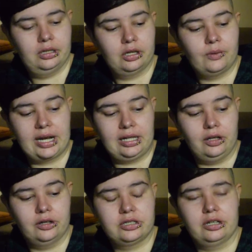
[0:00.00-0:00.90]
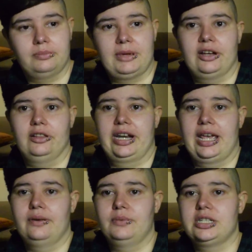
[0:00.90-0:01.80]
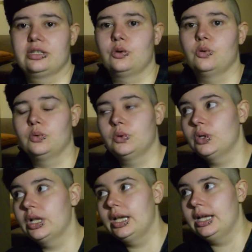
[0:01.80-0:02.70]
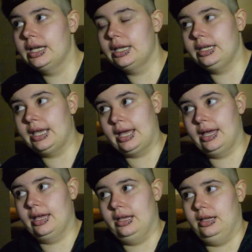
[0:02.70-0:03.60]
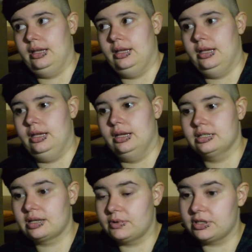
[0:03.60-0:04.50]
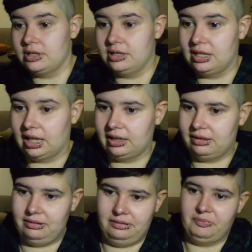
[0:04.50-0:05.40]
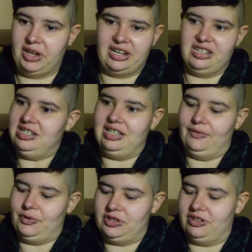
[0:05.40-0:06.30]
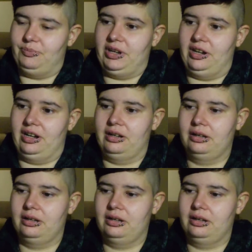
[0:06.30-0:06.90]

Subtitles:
quite a lot on my holiday, which is cool. Yeah. Because I wasn't, like, my energy levels have been